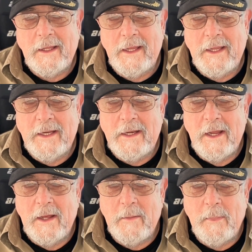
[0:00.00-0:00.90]
in
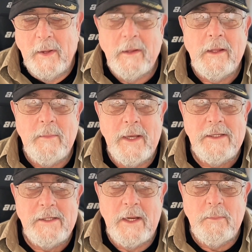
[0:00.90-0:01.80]
Pelican Bay
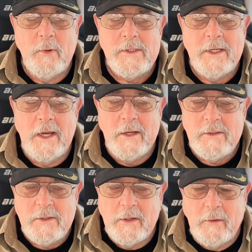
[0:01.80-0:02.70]
State Prison on the
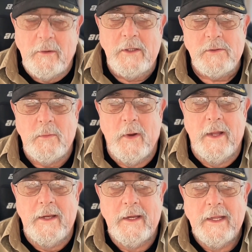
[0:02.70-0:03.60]
security squad.